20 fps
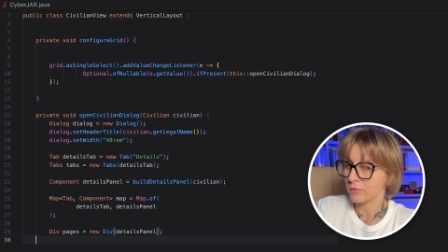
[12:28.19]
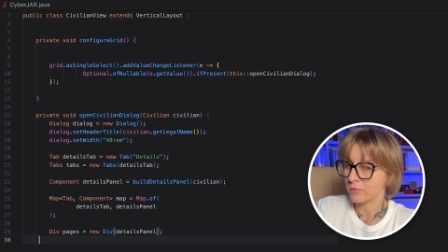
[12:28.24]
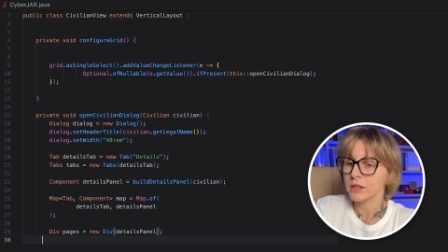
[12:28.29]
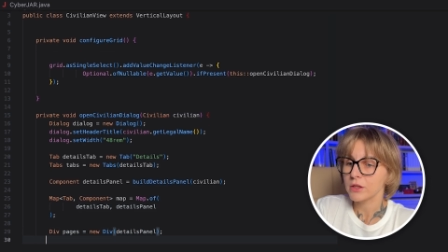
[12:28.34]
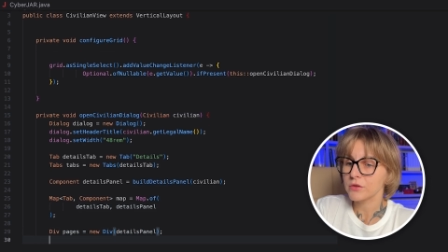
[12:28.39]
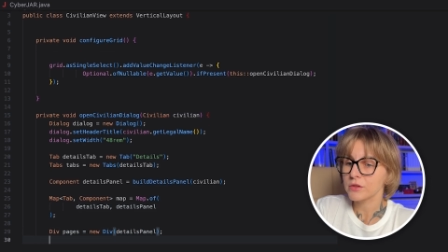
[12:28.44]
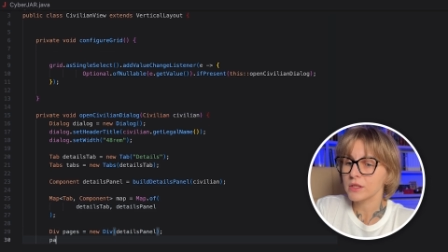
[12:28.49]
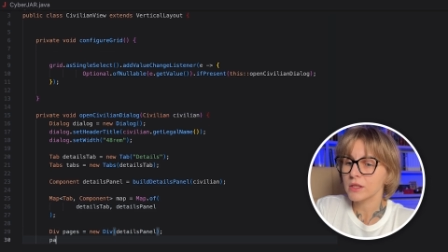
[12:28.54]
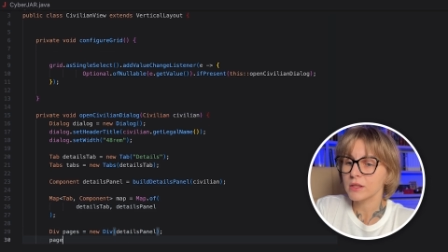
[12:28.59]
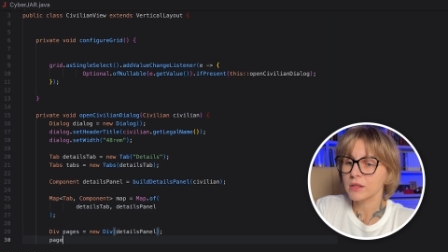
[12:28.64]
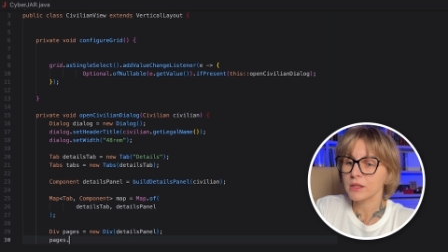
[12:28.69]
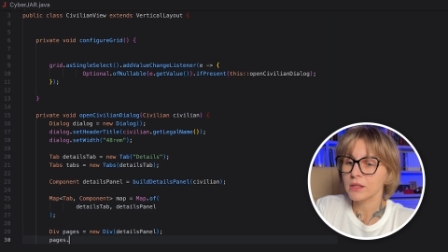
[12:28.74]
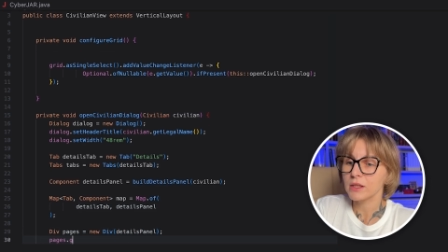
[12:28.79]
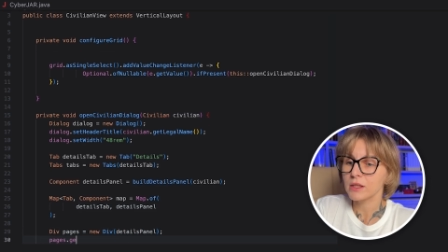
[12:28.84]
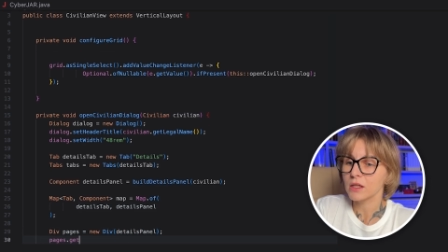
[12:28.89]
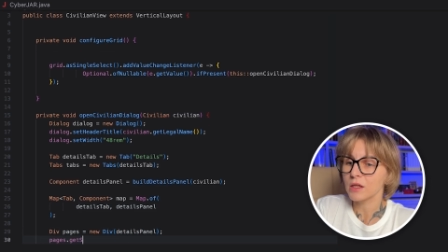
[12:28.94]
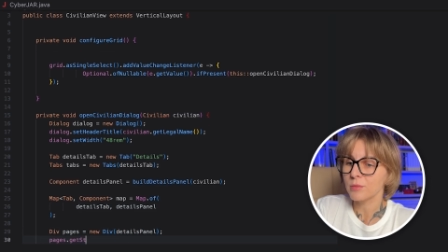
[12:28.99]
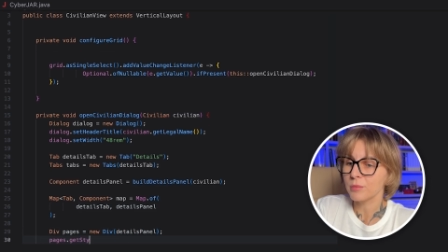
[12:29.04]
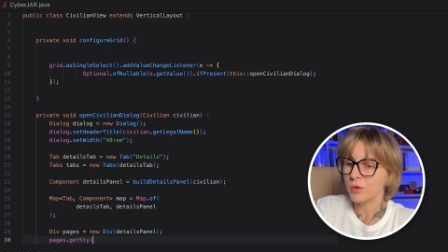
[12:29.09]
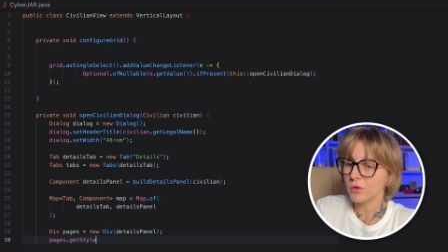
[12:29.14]
Using
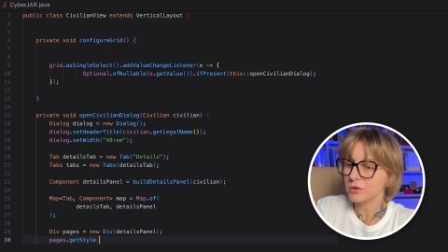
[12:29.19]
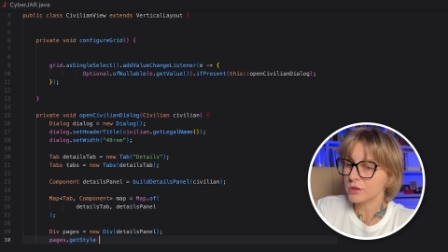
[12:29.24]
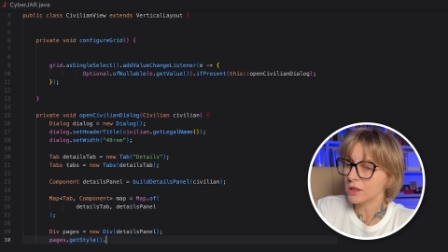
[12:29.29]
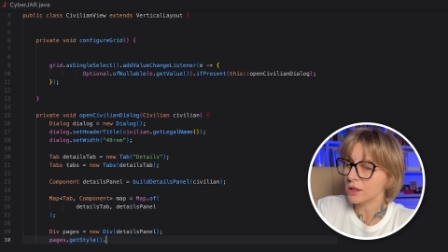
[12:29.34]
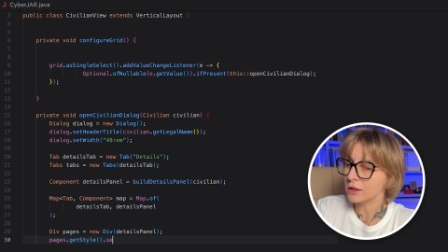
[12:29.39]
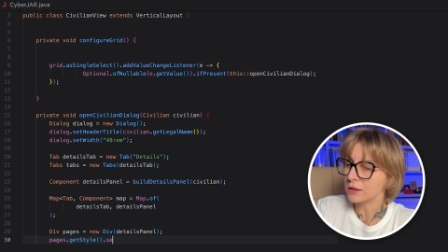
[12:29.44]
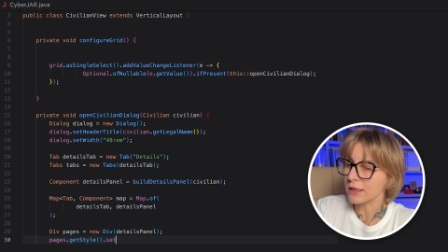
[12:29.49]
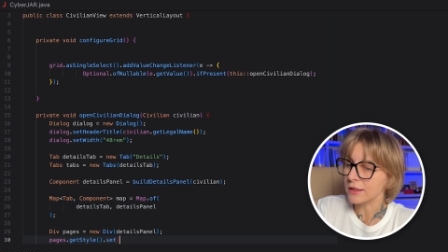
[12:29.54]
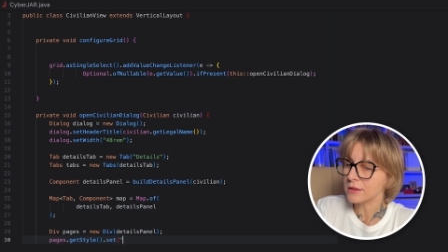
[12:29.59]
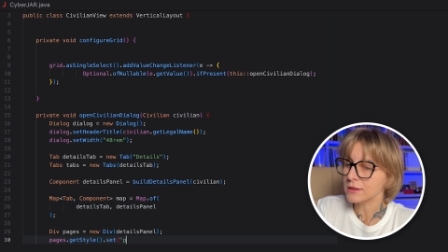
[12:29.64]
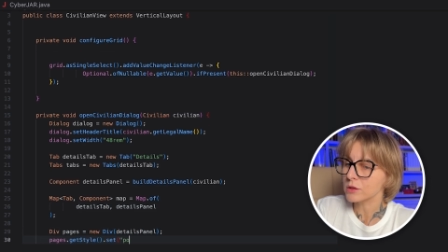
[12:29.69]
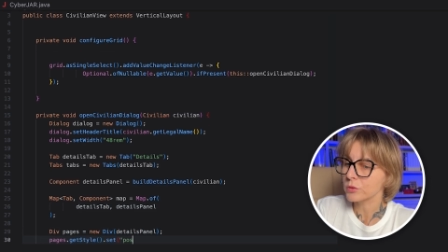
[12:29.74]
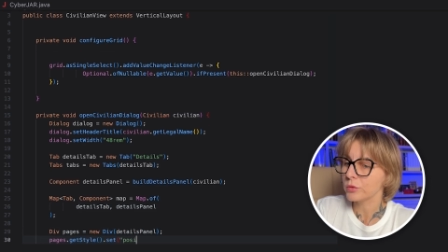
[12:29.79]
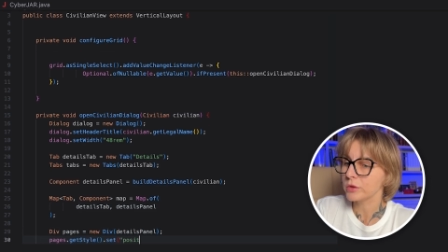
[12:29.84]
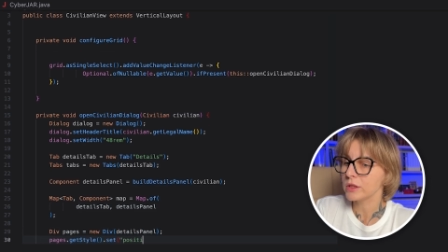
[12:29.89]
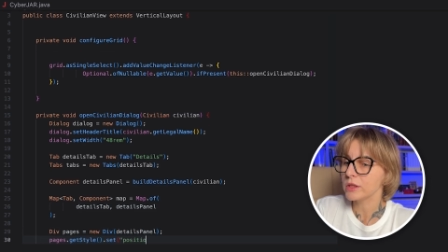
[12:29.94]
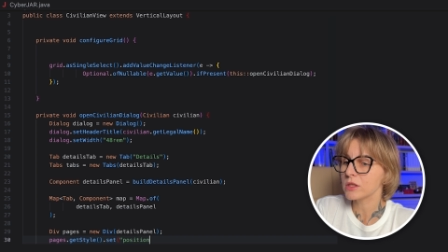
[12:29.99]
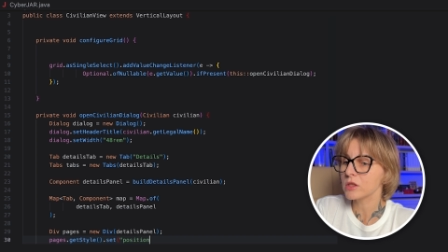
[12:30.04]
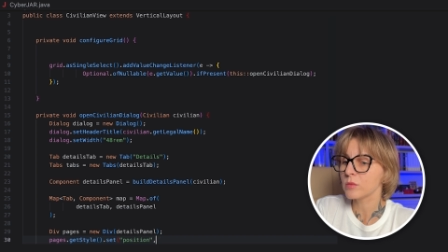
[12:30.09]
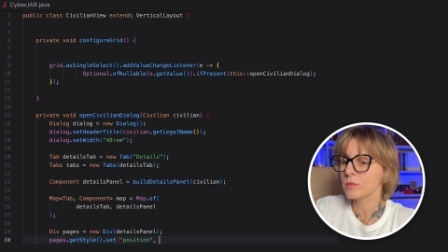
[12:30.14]
the component class, we
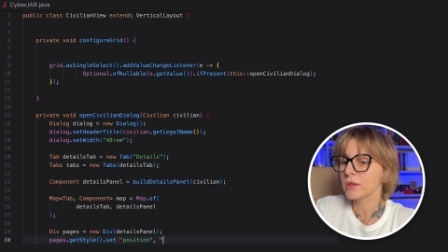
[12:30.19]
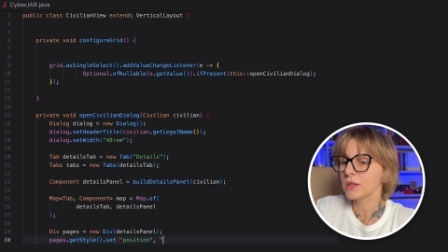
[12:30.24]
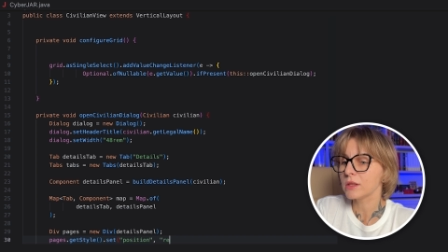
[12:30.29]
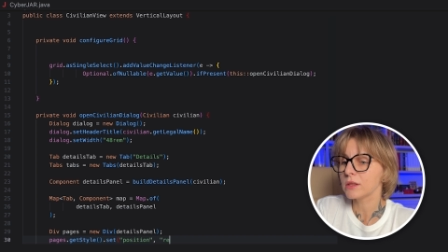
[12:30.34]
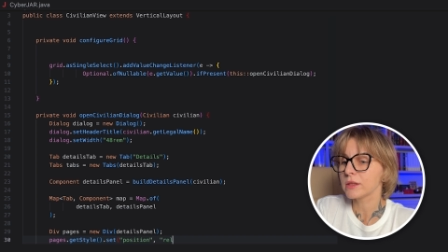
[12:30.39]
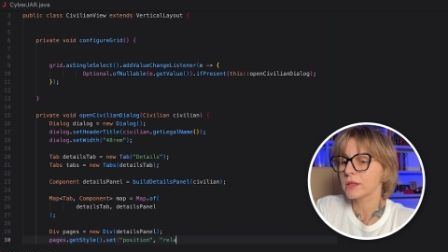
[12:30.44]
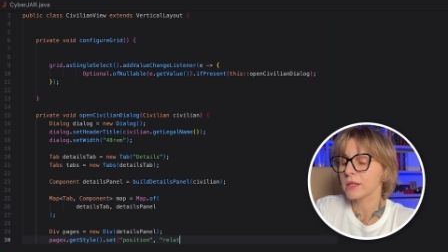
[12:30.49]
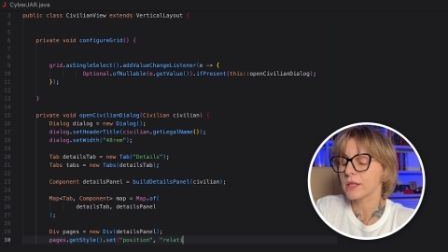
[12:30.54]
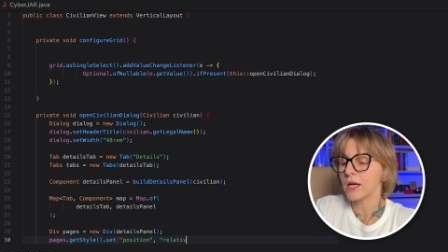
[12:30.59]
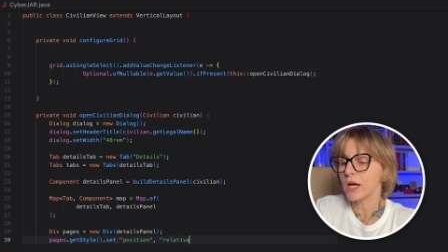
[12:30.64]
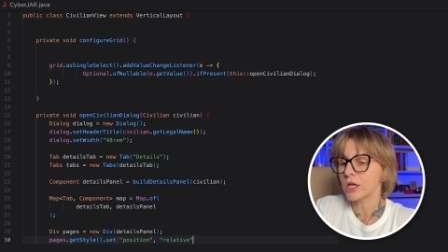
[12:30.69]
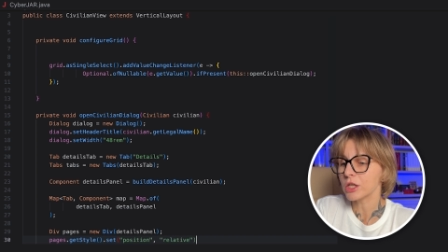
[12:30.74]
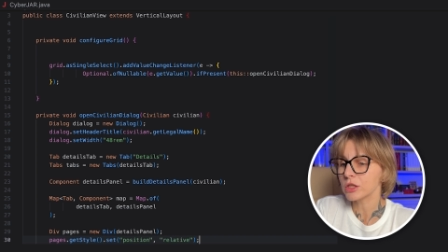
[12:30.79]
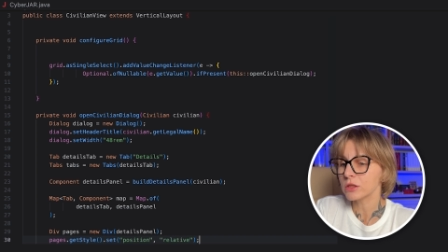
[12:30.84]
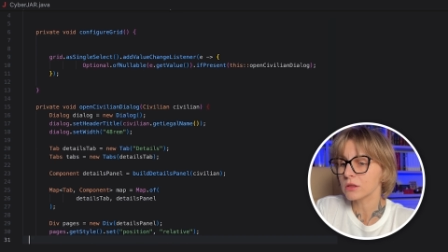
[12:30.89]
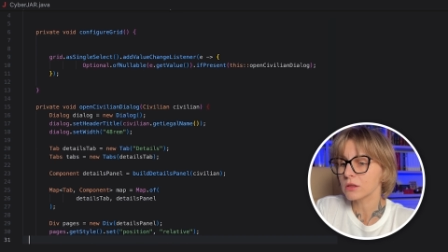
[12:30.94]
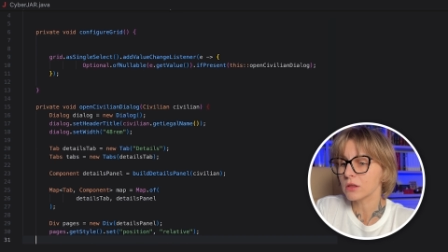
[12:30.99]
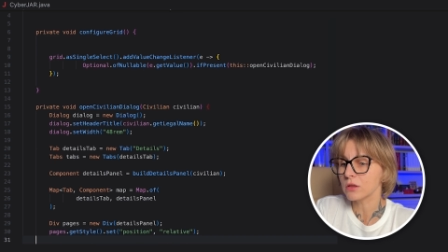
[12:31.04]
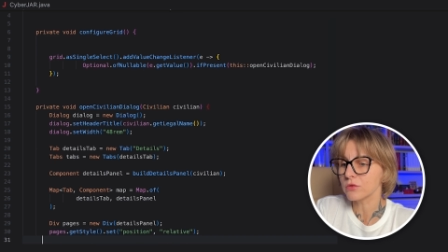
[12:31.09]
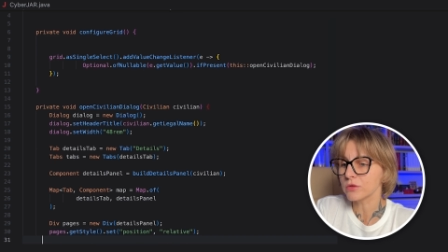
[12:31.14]
need to build the
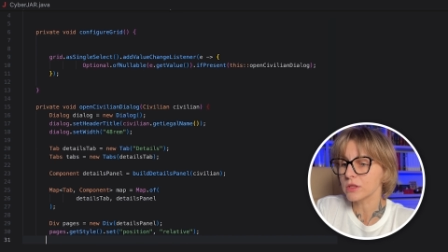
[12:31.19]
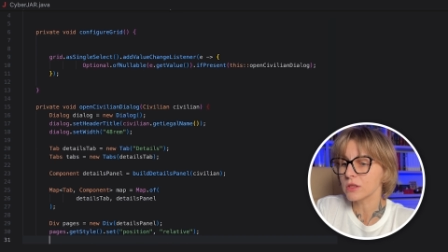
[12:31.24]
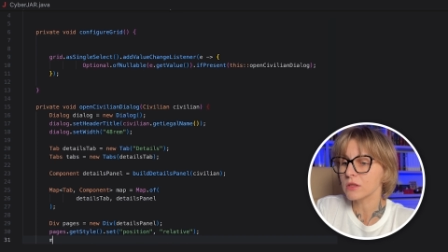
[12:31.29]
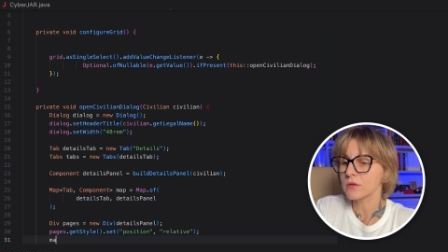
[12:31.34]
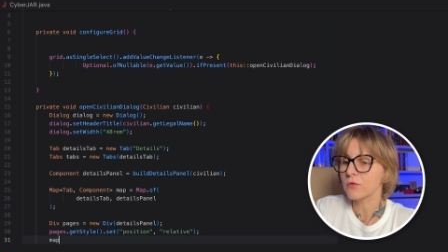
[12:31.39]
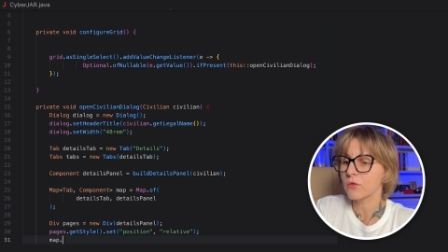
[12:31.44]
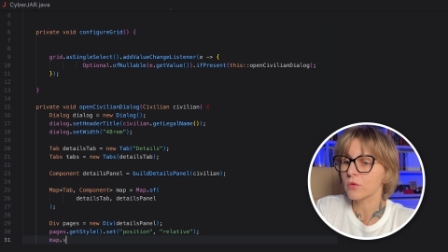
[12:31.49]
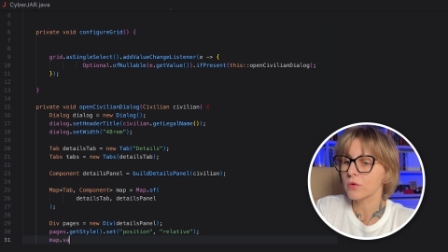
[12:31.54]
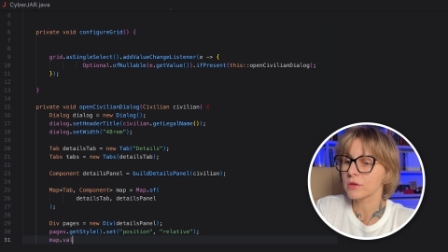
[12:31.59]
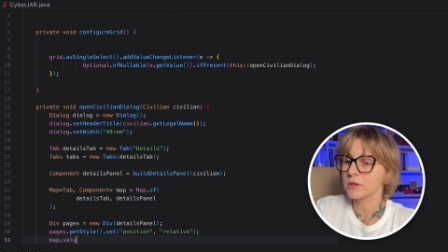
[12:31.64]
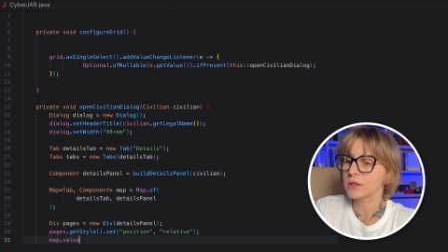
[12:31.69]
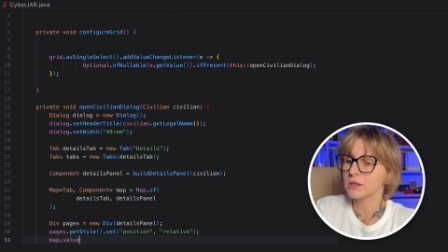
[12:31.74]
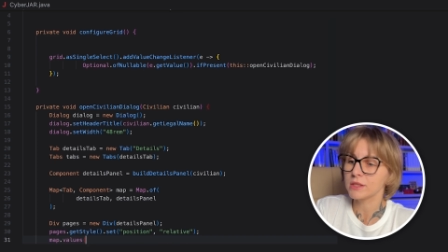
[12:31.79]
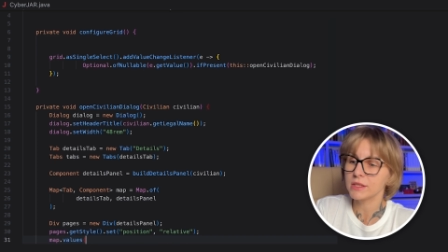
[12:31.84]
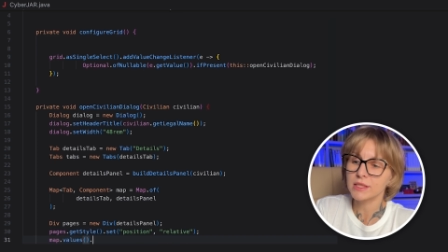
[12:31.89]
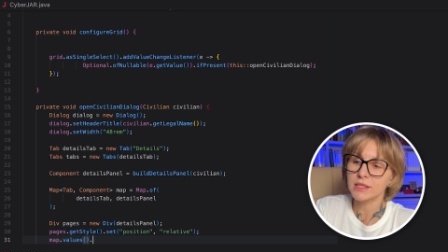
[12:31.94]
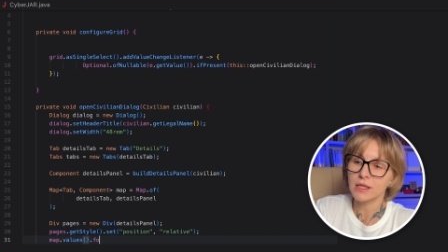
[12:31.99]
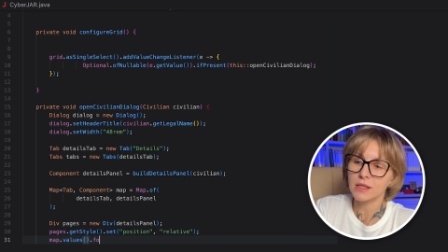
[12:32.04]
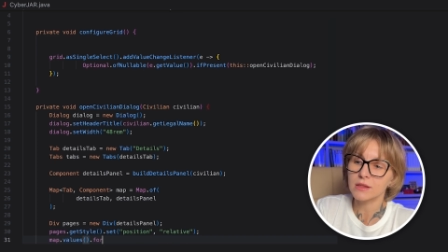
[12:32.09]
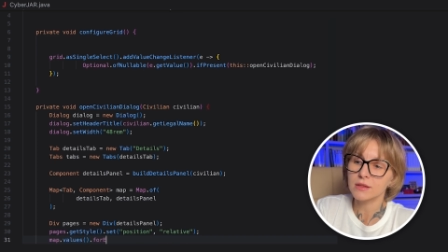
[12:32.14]
actual content for the
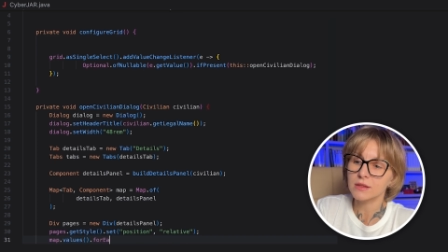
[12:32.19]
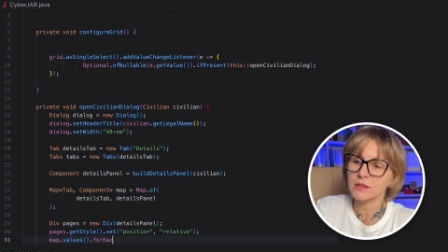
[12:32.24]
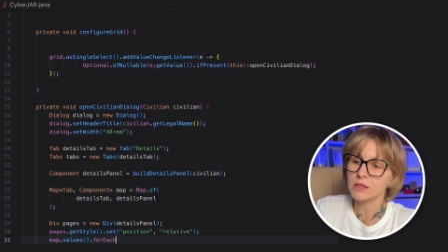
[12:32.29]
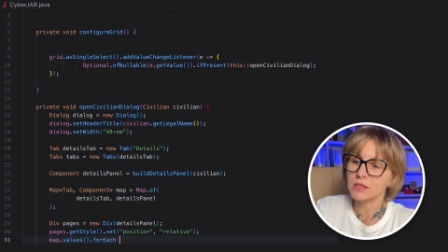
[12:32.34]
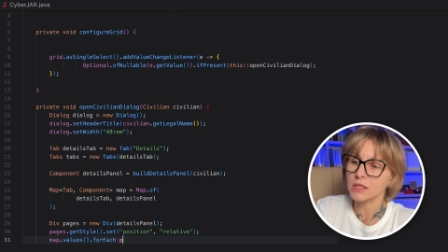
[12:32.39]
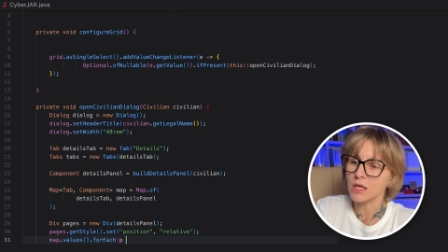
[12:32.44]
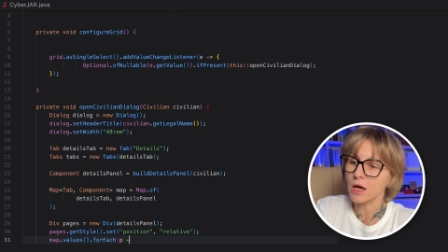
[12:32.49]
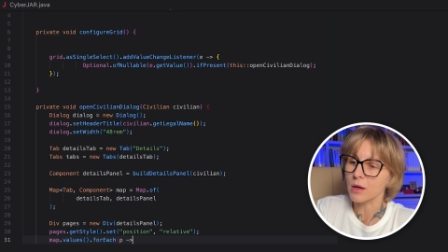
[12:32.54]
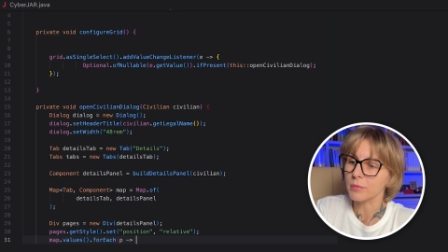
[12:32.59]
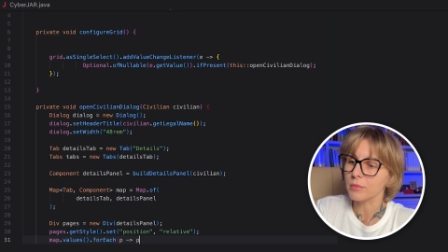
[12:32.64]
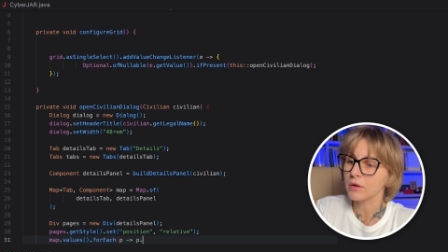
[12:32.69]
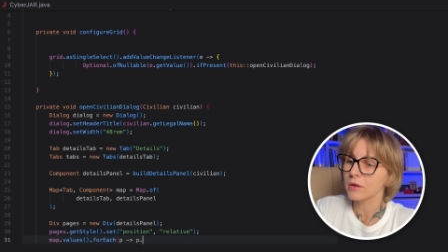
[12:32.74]
details tab.